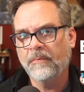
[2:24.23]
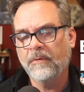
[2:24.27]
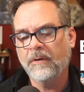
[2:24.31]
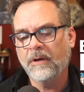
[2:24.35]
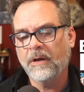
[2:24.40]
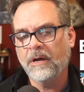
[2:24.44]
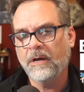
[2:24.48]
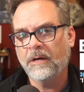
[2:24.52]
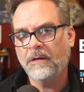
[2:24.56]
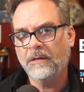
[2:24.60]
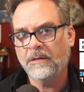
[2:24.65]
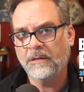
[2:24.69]

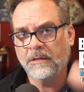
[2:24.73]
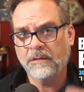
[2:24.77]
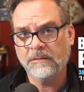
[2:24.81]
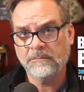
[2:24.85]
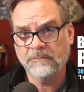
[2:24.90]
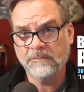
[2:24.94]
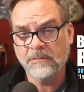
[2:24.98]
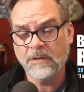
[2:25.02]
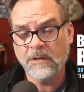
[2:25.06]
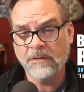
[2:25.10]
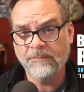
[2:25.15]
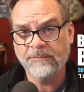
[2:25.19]

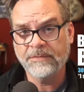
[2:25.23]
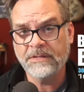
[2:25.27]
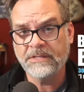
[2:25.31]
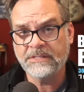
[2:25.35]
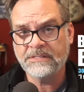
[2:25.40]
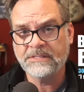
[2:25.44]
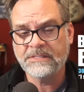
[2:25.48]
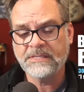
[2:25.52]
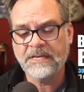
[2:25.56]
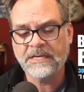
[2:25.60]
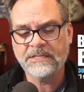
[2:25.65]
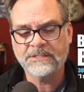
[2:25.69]
of this
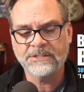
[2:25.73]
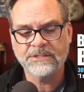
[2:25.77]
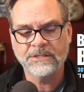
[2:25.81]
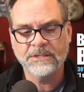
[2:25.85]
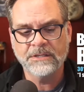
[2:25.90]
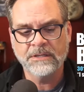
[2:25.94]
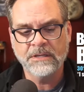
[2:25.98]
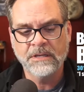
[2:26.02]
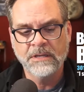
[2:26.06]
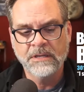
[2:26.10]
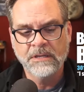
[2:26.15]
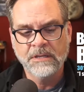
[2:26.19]

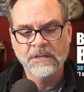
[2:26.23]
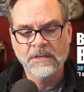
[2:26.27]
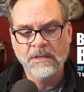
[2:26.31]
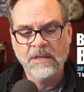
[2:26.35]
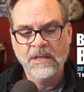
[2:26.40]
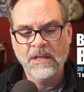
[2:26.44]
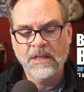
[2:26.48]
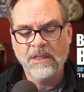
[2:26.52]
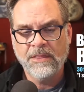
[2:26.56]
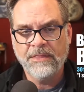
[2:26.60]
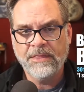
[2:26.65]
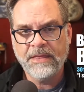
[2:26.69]
section
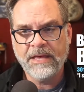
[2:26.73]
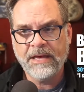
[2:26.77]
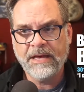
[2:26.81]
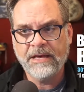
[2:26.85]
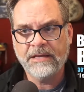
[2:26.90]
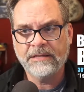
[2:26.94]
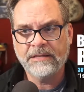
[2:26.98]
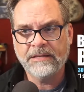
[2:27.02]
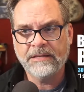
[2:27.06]
that